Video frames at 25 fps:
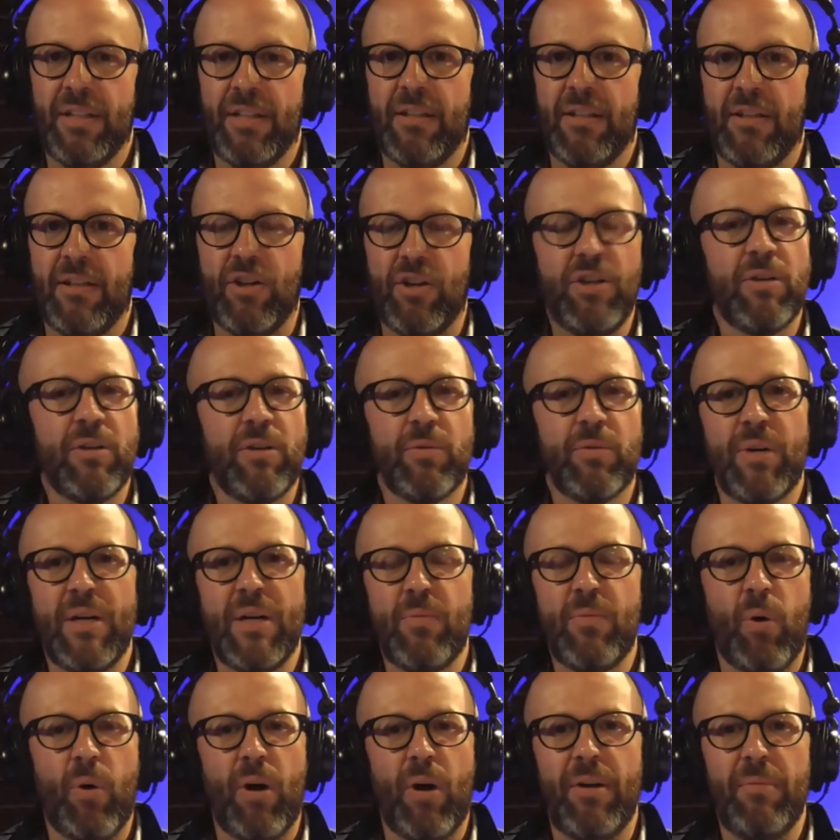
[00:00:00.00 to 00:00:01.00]
you know, you can
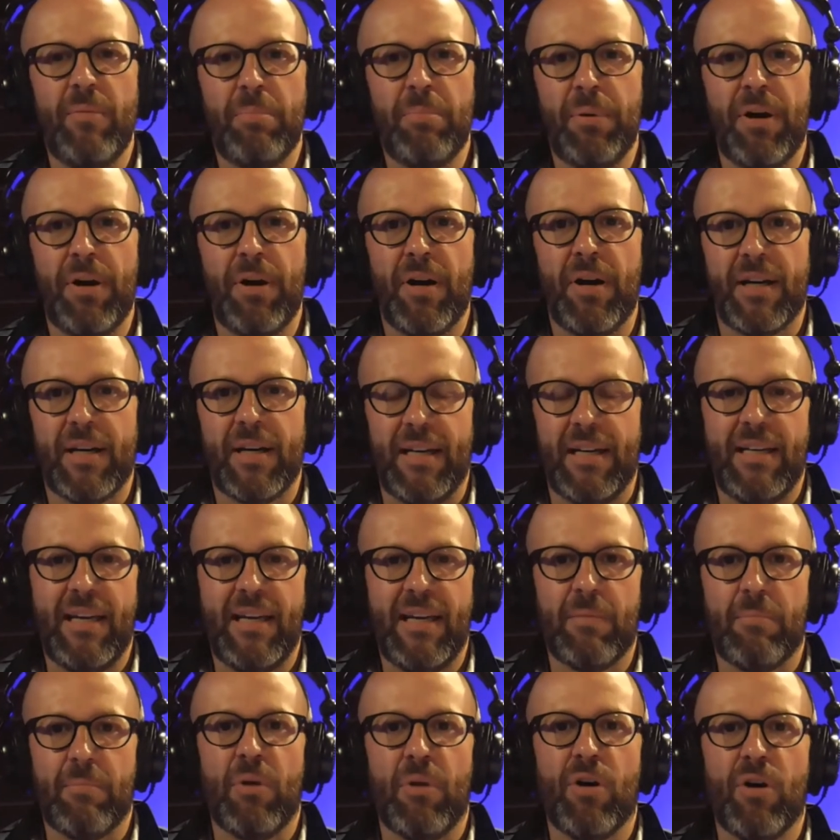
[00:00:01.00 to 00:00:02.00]
read one book and
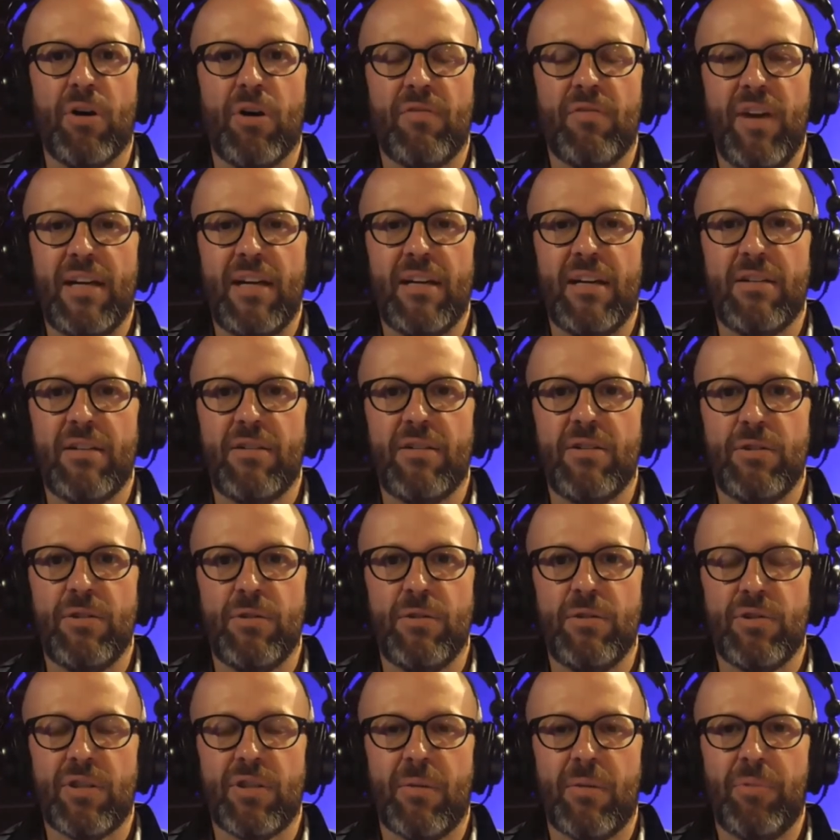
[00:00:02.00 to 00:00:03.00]
get motivated to do
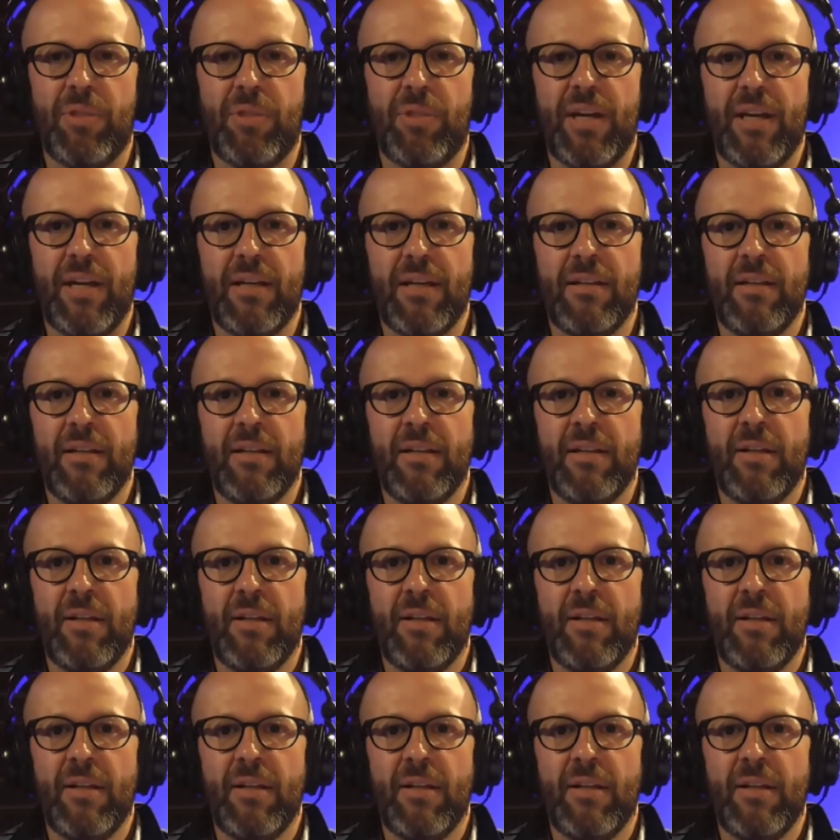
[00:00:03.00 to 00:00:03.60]
something,